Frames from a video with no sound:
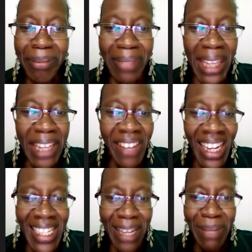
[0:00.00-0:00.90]
even
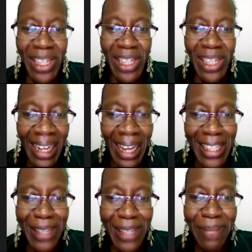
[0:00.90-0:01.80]
as I mentioned, that
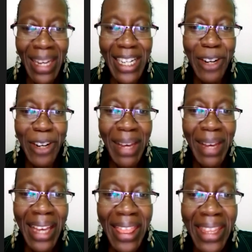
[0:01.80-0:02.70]
mind enhancement
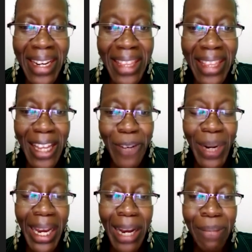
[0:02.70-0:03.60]
and omega-3
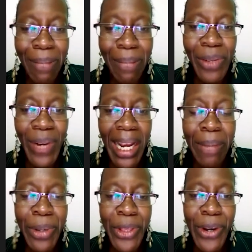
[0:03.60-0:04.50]
that will help, it will
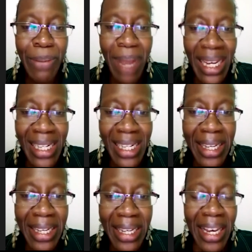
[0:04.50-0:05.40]
help with your
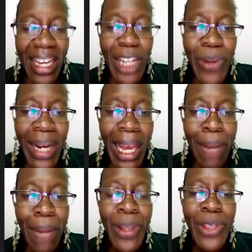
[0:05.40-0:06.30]
mind. It will
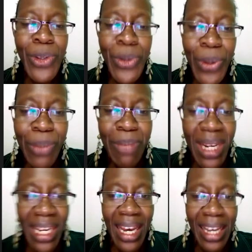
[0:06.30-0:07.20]
help with so
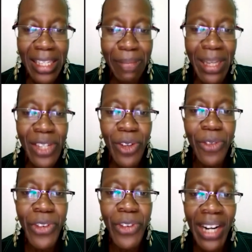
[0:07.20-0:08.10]
many aspects
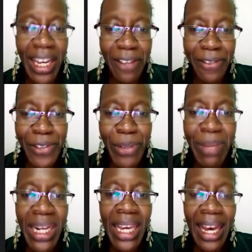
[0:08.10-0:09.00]
of your life, so
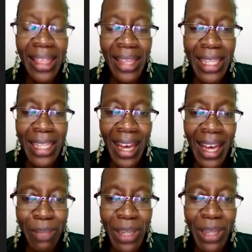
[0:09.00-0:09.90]
many other
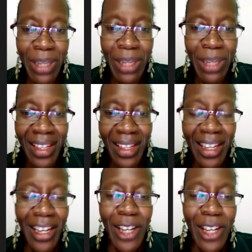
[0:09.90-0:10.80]
aspects of your health.
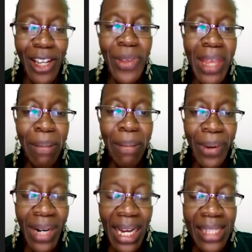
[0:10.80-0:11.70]
So they are
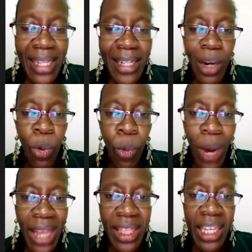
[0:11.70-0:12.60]
products that are
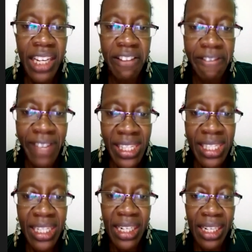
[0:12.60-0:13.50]
worth
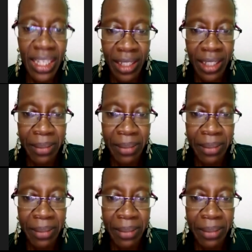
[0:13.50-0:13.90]
investing in.